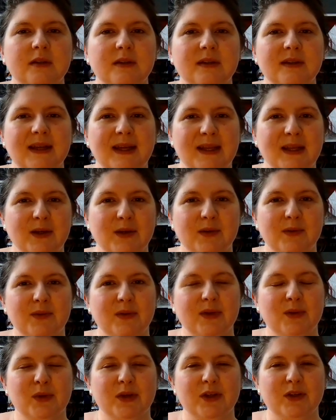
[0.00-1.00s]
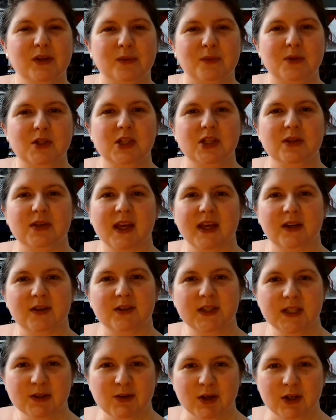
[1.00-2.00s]
Hello and welcome to
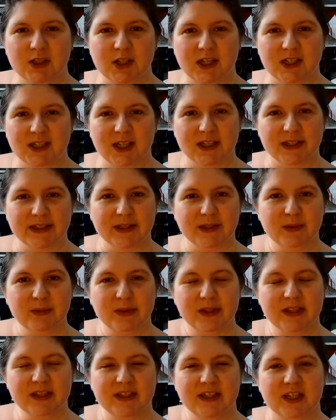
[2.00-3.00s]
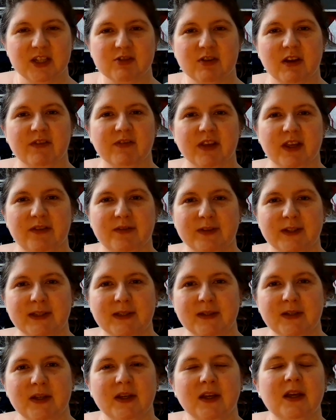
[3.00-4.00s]
Chaotic Crochet Chatter with Stitchcraft Gifts.
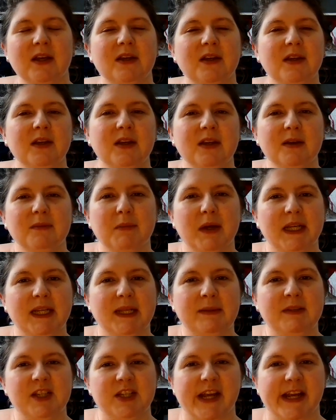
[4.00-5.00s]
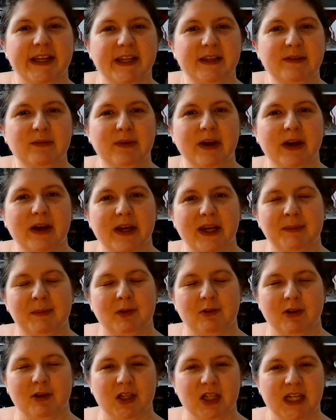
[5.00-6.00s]
My name is Jenny. I am a
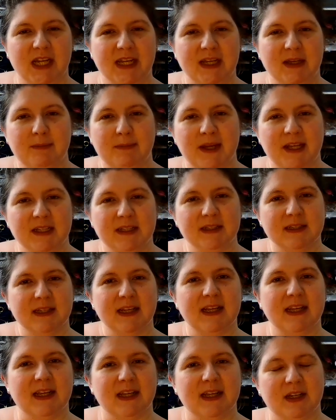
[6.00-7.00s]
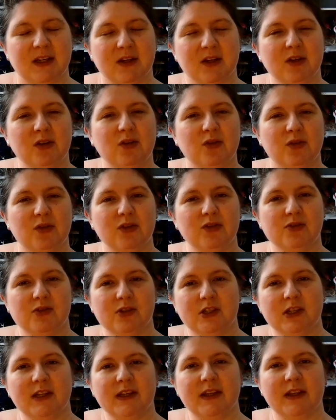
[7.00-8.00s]
crocheter based in North
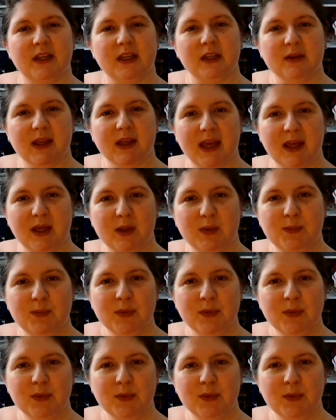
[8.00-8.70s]
Yorkshire in the UK,